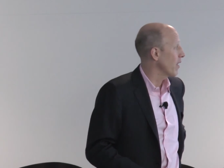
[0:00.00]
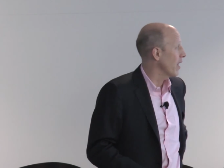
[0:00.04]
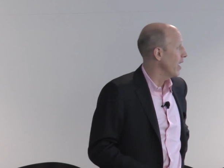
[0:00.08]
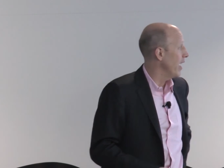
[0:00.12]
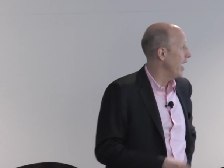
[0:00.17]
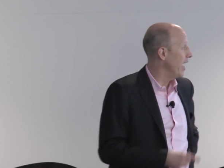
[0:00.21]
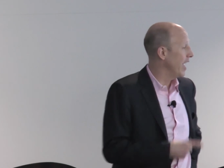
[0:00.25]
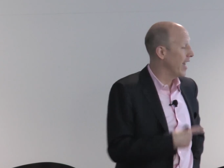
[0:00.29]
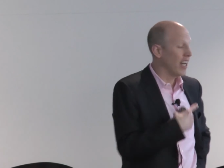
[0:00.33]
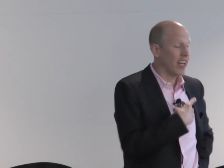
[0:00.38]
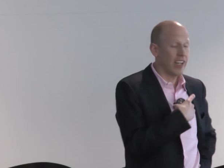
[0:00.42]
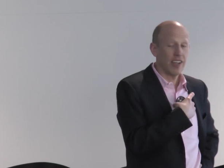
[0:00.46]

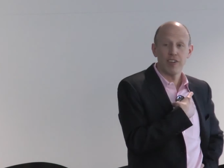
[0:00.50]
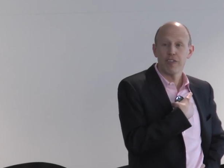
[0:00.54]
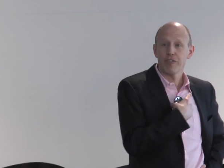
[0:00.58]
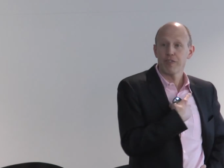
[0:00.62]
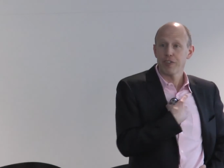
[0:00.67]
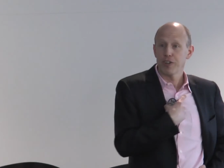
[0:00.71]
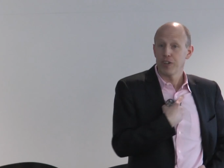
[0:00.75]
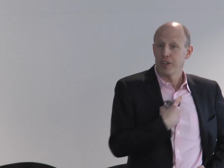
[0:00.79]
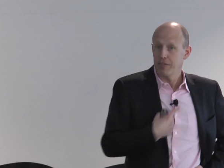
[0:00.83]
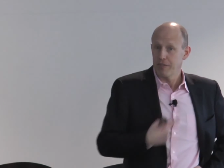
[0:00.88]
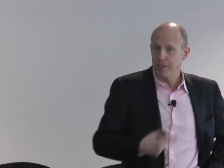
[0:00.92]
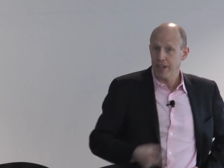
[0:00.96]
And
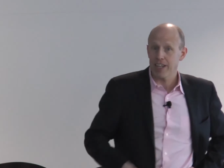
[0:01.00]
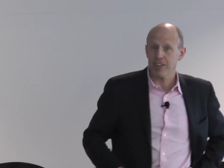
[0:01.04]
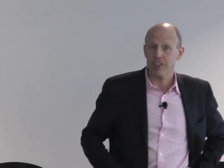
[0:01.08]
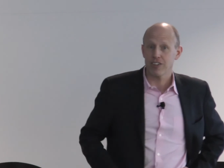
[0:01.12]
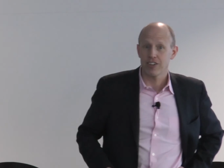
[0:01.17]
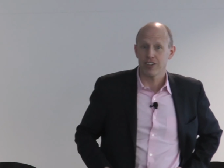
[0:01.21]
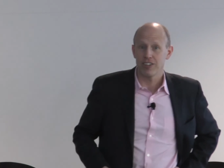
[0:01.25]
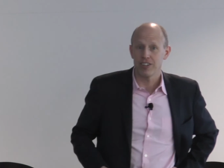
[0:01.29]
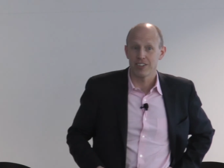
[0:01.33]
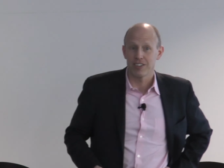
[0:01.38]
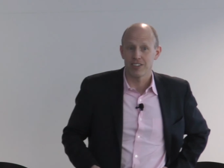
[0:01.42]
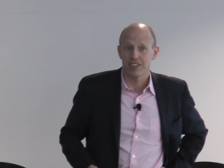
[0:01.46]
for
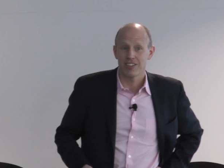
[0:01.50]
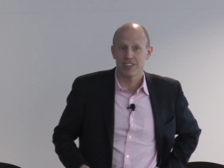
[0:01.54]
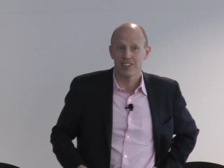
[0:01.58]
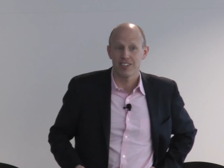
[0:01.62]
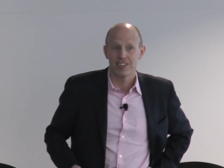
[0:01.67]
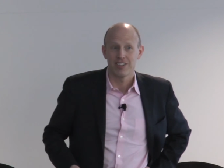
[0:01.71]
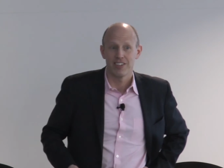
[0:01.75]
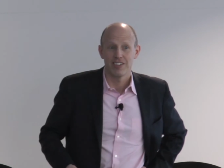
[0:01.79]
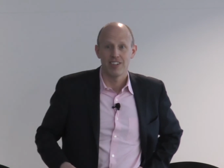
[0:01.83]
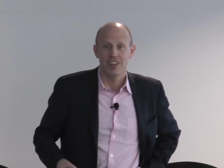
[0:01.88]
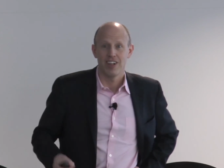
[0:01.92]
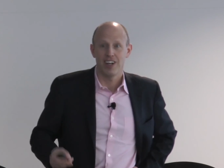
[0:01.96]
investors,
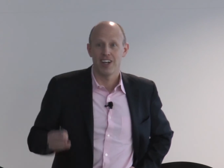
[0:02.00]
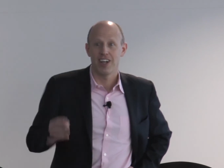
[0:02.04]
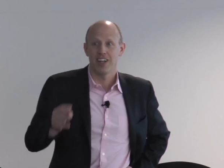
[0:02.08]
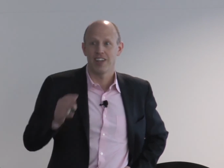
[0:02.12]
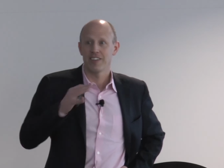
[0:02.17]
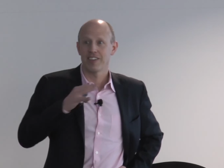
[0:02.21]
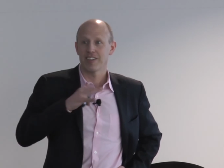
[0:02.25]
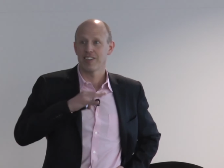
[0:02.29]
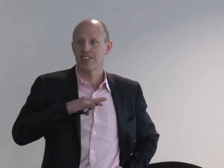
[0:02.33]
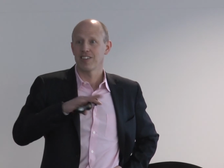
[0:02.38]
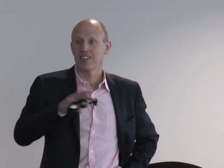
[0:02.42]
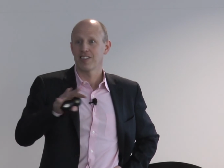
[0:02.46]

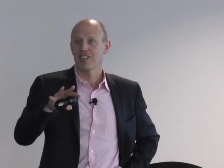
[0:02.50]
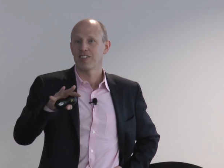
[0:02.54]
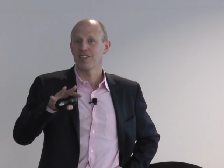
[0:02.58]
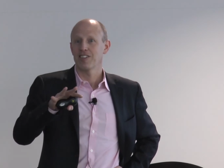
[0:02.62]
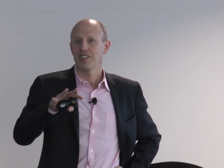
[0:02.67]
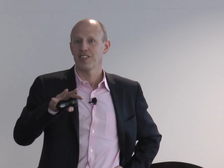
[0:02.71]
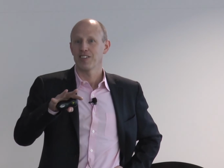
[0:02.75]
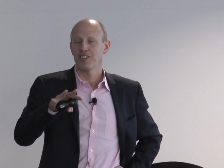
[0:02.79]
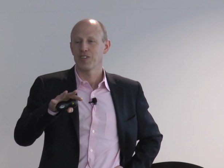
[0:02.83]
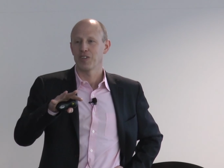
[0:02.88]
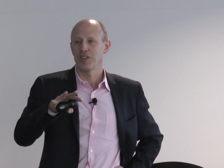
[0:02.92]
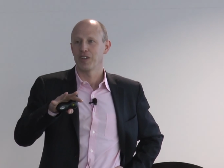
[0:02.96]
this is
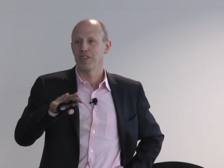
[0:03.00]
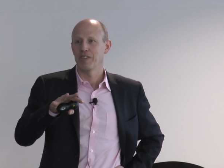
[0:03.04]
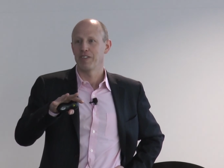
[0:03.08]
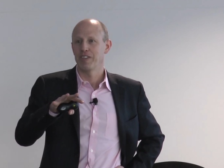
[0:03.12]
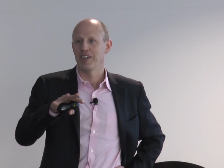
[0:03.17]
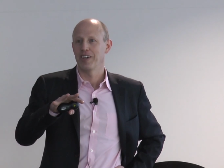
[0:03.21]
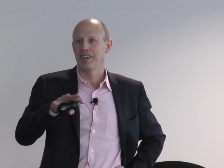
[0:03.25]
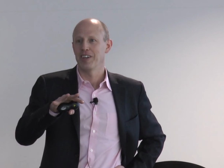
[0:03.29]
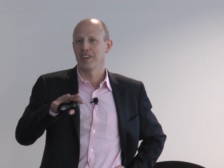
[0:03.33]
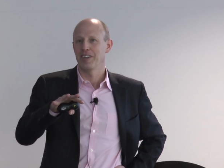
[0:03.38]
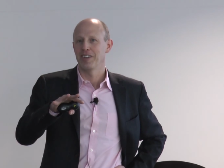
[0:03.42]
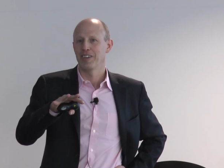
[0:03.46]
sort of
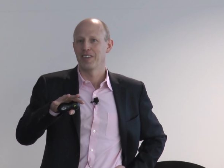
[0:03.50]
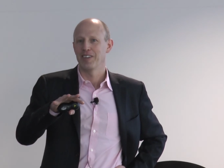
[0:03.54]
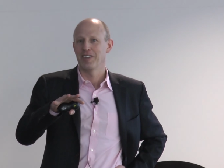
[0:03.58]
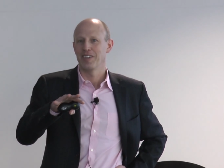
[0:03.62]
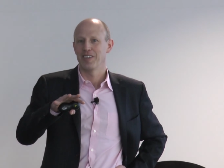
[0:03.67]
the